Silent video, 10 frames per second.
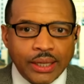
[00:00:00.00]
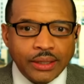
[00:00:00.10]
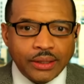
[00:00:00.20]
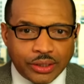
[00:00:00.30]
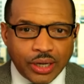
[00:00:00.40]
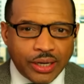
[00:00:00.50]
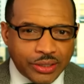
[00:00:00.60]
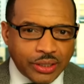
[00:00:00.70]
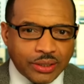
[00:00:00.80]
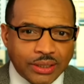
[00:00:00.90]
The judge
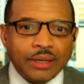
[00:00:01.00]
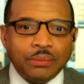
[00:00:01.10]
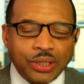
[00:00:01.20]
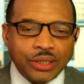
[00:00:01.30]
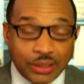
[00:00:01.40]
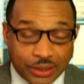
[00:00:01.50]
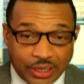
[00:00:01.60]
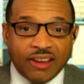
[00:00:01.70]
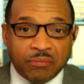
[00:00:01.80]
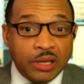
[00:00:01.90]
is attempting to
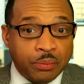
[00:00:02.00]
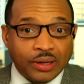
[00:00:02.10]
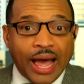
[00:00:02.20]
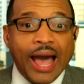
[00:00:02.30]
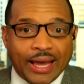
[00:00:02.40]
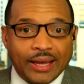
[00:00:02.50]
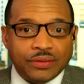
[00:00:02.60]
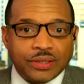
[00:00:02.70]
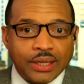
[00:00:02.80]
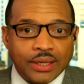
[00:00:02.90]
save people lives